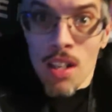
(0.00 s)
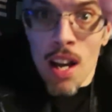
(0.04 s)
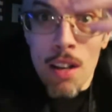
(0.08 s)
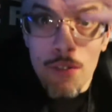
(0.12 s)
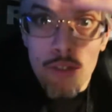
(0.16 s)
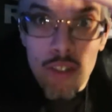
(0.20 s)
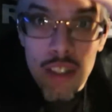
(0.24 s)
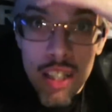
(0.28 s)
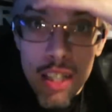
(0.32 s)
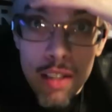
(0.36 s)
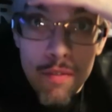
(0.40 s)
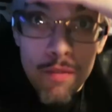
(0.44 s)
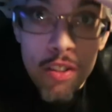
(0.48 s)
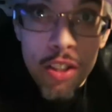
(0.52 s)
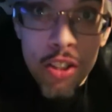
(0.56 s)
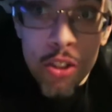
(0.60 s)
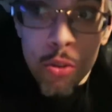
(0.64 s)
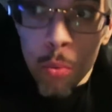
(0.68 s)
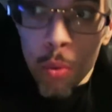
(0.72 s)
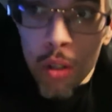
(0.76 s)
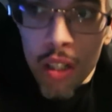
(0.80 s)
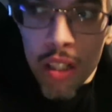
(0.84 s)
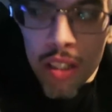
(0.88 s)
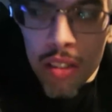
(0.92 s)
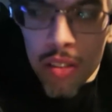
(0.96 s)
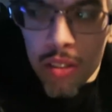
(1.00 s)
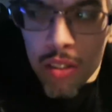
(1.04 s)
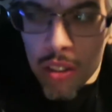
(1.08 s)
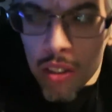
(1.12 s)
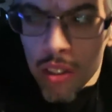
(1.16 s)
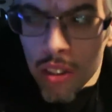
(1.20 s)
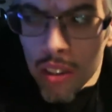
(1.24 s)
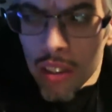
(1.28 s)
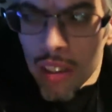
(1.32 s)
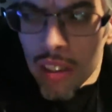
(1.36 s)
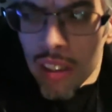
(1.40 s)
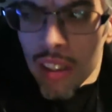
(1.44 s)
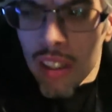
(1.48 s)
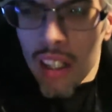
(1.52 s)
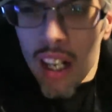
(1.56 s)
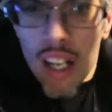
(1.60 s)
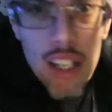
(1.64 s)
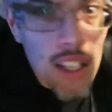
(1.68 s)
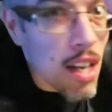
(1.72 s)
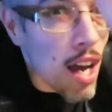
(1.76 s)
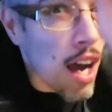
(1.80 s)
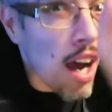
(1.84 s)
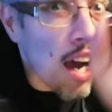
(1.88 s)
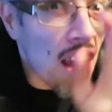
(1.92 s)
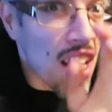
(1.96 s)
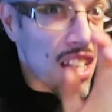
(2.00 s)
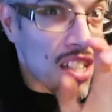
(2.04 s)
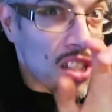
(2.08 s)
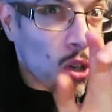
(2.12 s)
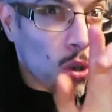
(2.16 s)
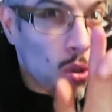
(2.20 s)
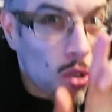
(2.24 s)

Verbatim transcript: going to have to give this one a 9,